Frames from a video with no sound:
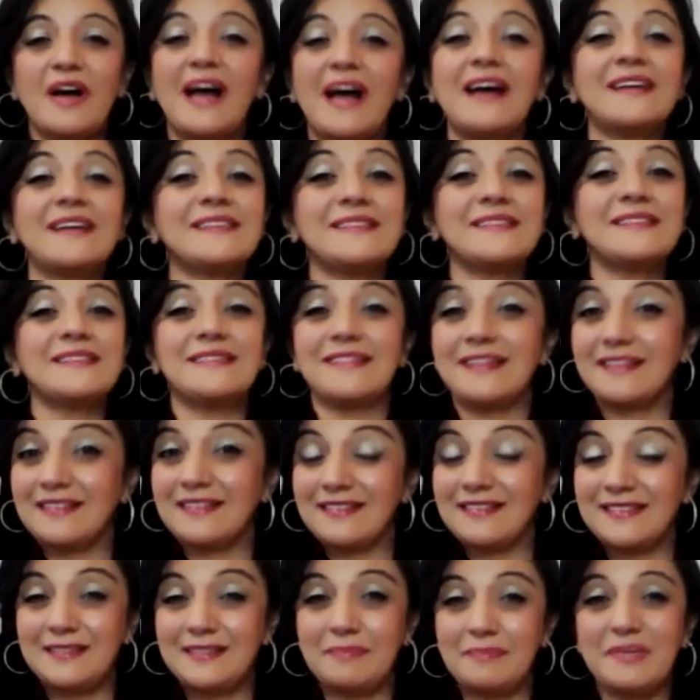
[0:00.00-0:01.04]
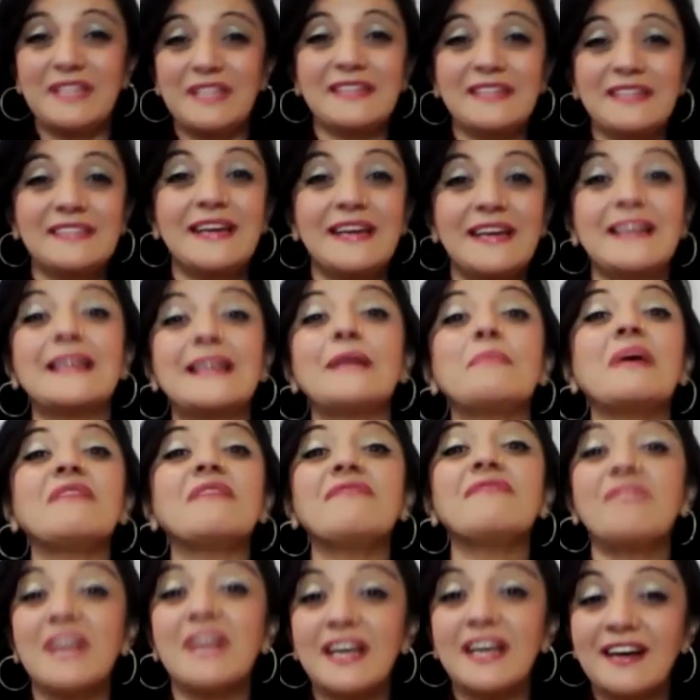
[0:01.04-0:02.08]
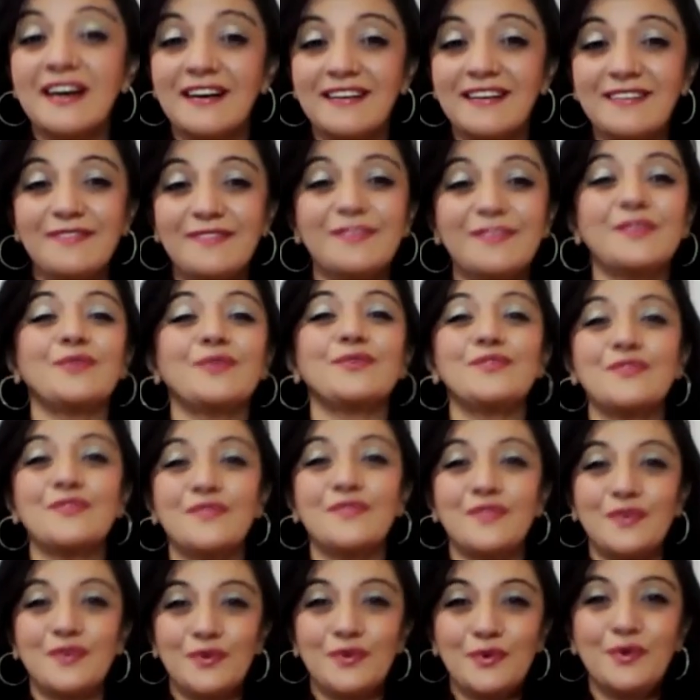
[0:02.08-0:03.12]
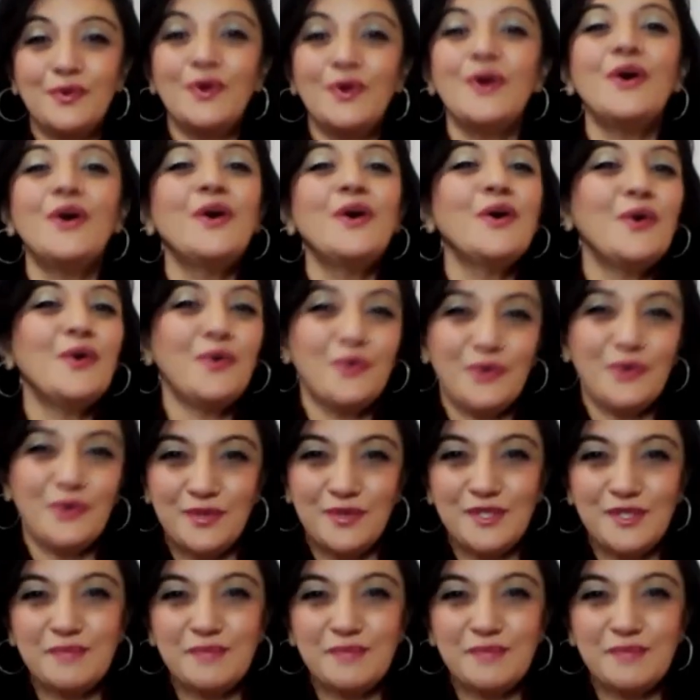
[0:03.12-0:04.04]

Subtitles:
As Tabitha said, nimefika, for those of you who don't